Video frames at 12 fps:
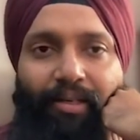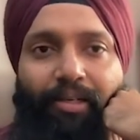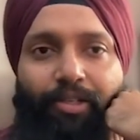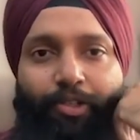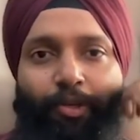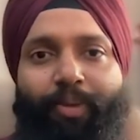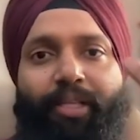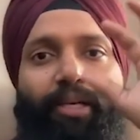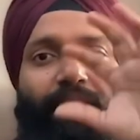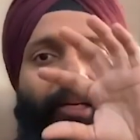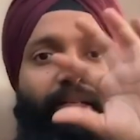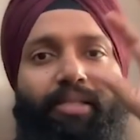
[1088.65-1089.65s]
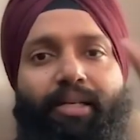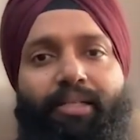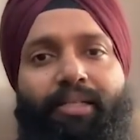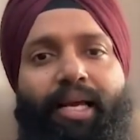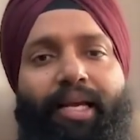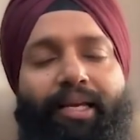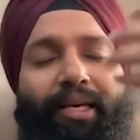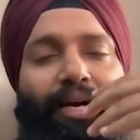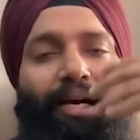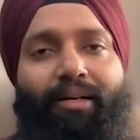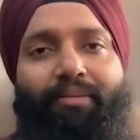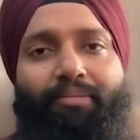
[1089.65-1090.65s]
So you may think it's like,
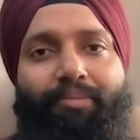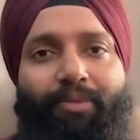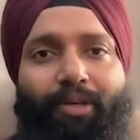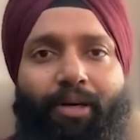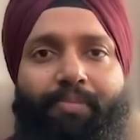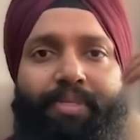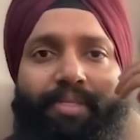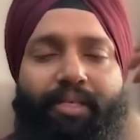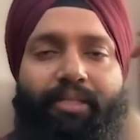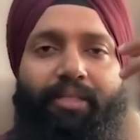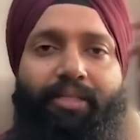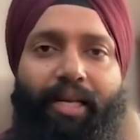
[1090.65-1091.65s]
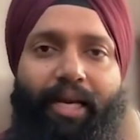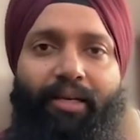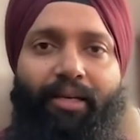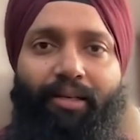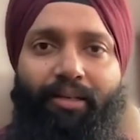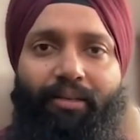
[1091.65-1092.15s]
yeah, common sense, it's like